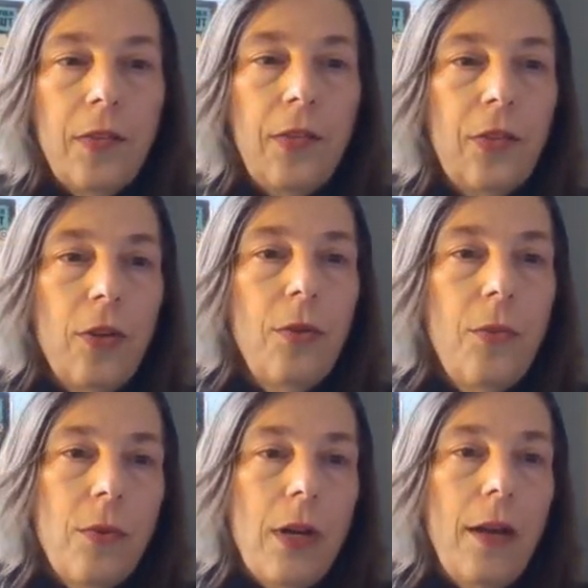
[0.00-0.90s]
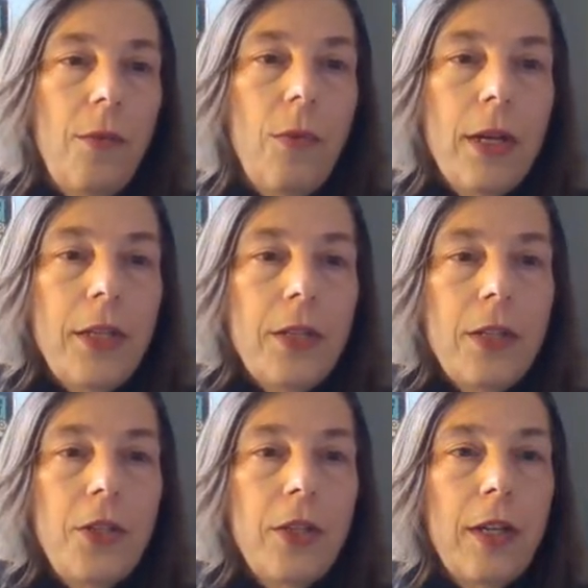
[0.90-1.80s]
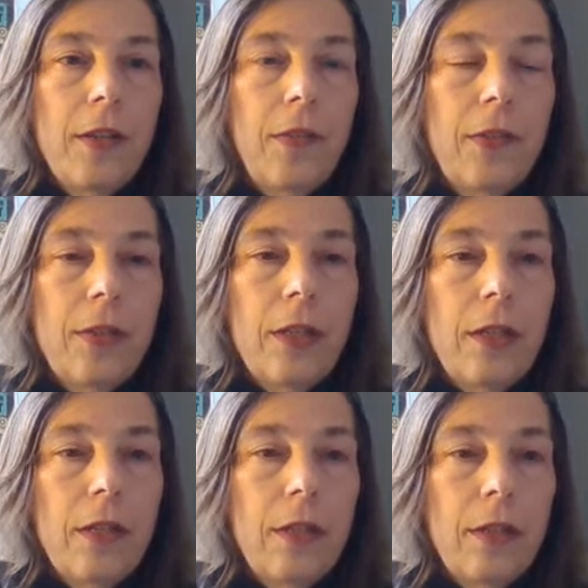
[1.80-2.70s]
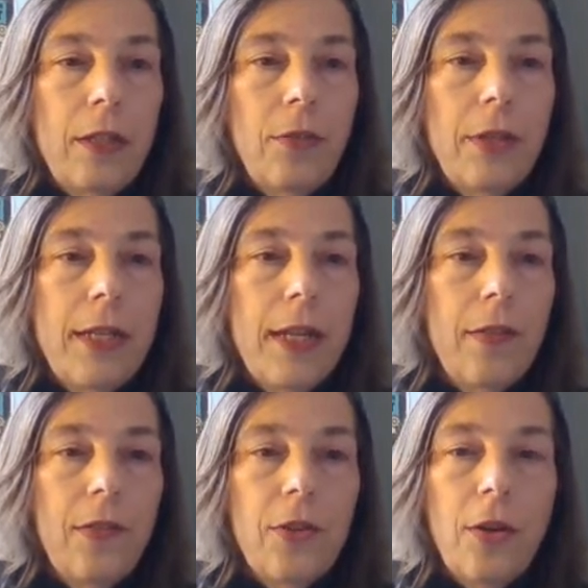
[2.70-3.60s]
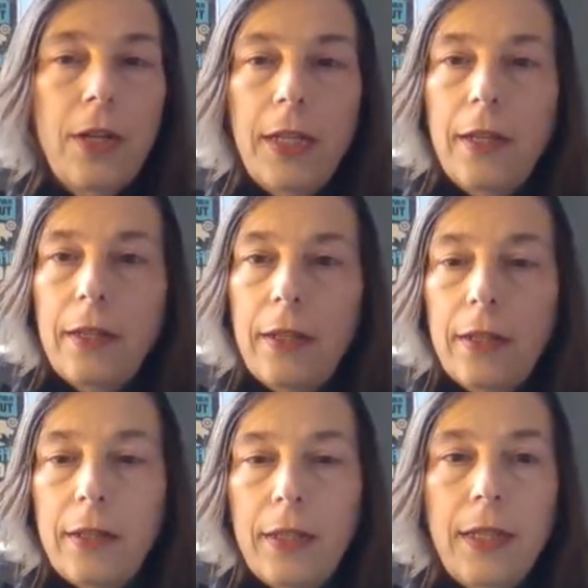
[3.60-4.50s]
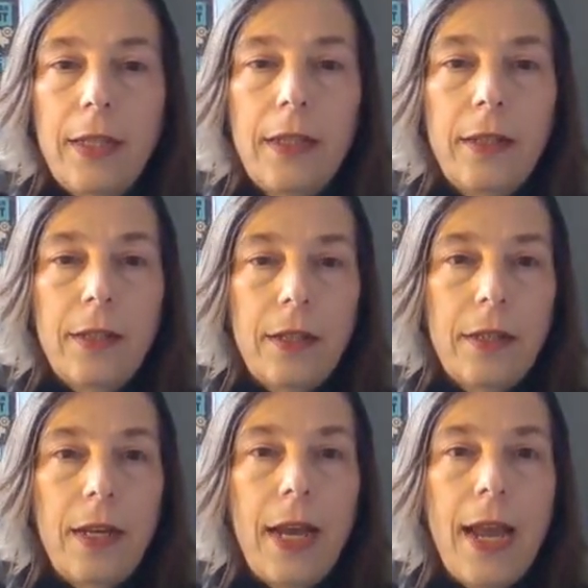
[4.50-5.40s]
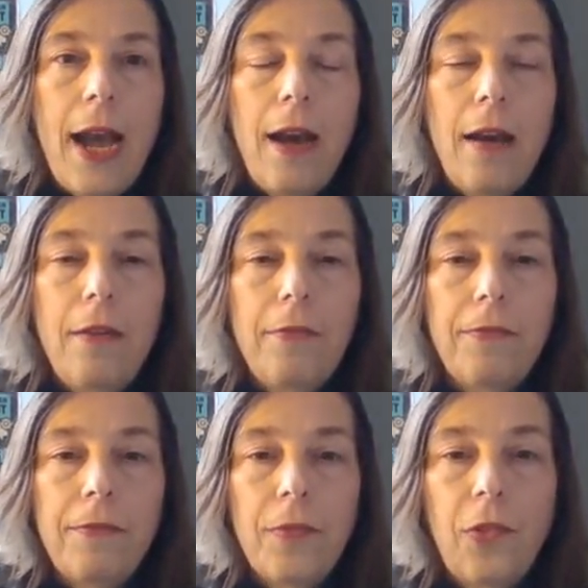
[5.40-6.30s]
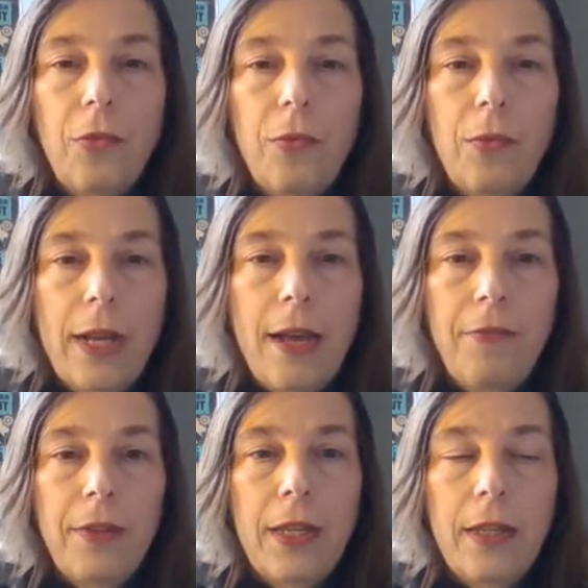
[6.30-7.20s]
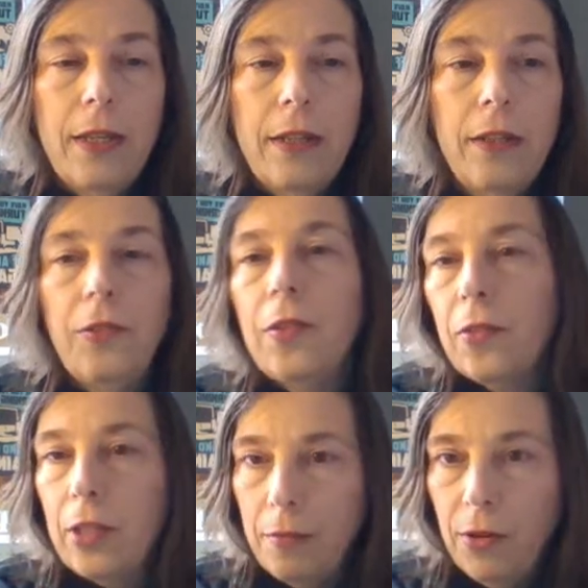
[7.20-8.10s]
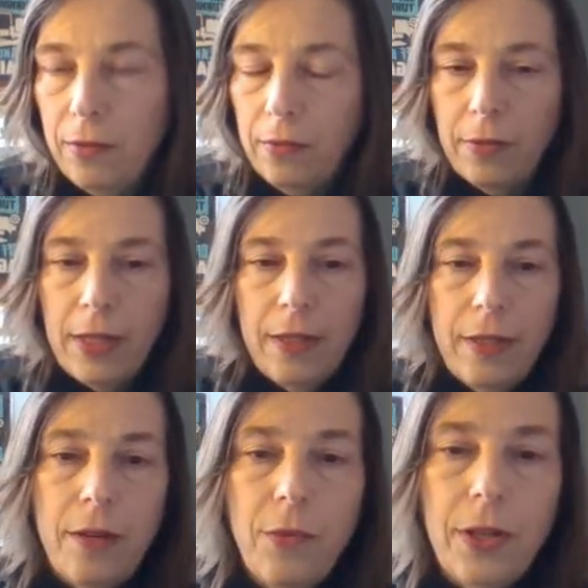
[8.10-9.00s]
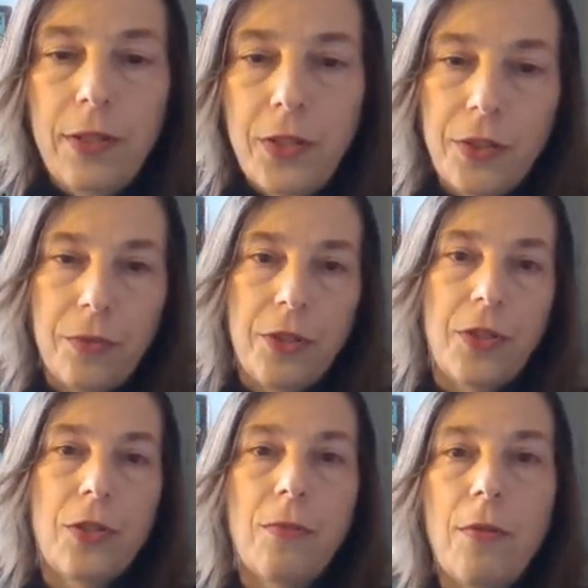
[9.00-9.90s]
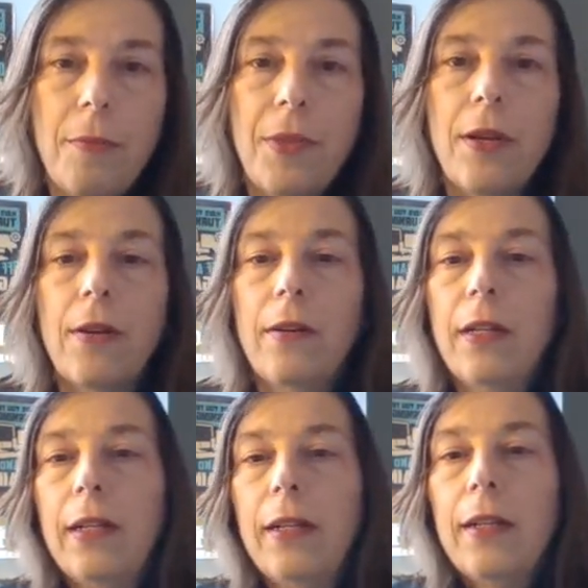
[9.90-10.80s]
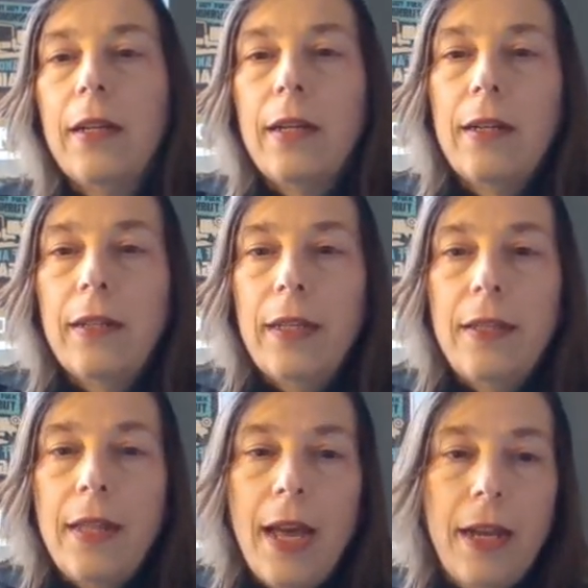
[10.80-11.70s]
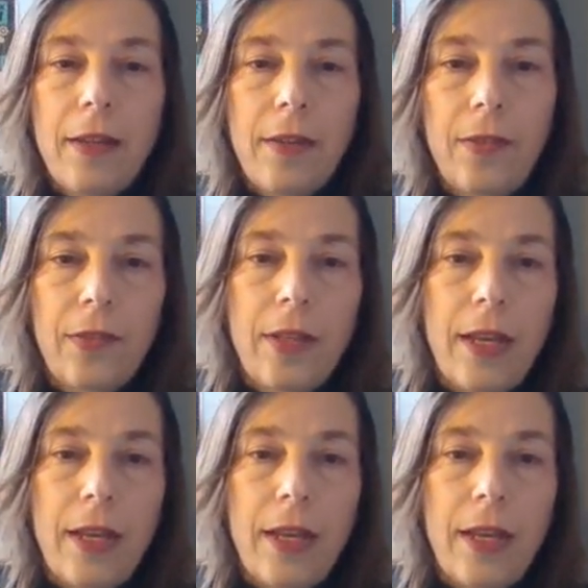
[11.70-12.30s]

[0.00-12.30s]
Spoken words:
So I wanted to just, get started, and I have a little disclaimer, right, that I wanted to just throw up there, and that is